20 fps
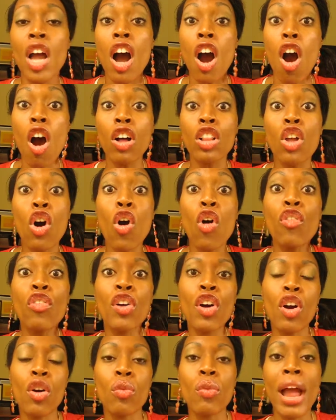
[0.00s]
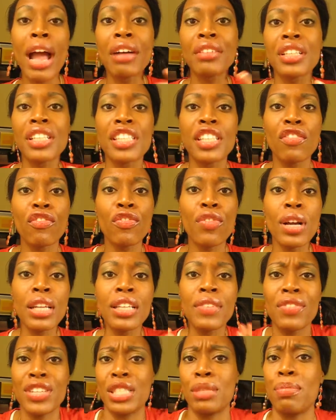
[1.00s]
all over, around us, in front
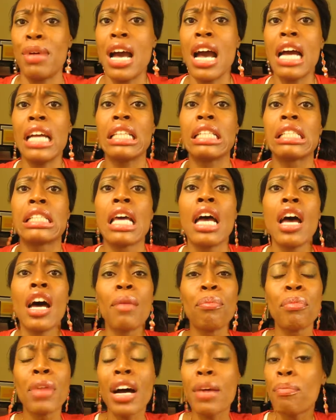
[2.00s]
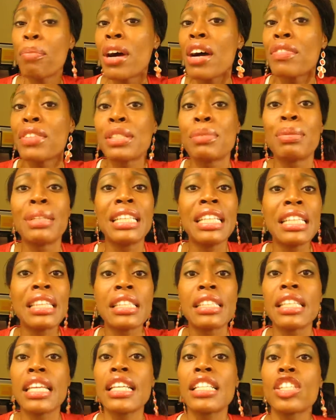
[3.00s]
of us, behind us, above us, beneath
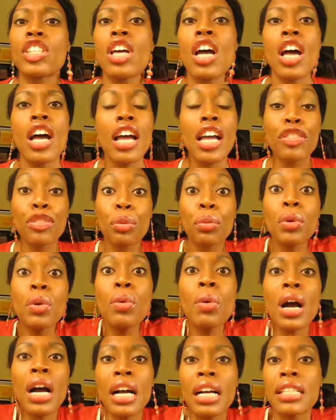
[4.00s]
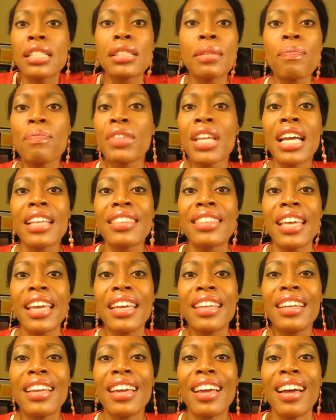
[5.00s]
us, he is through us,
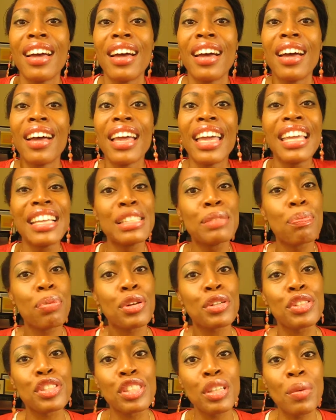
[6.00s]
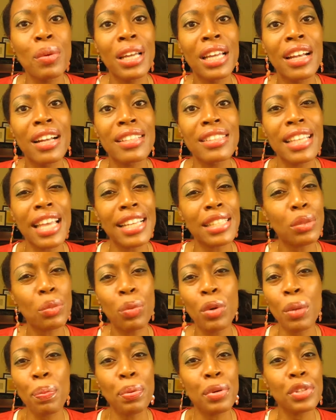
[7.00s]
that he's pursuing us as
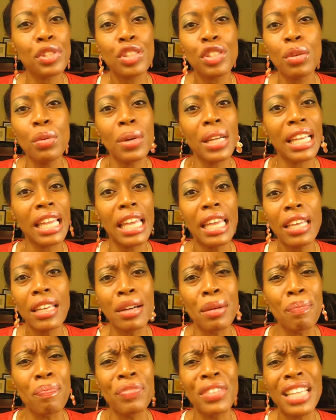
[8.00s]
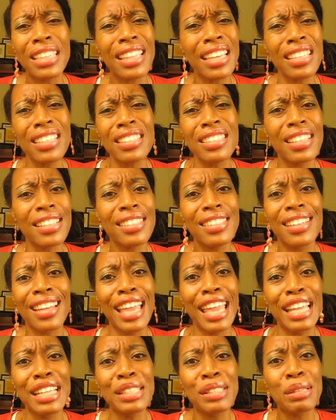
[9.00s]
we're pursuing him. That is such an
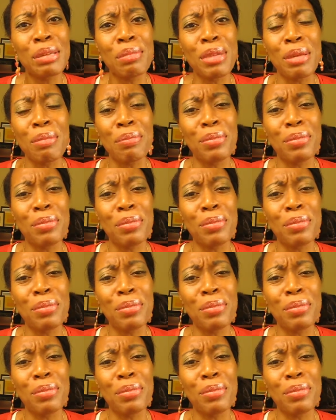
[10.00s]
intimate,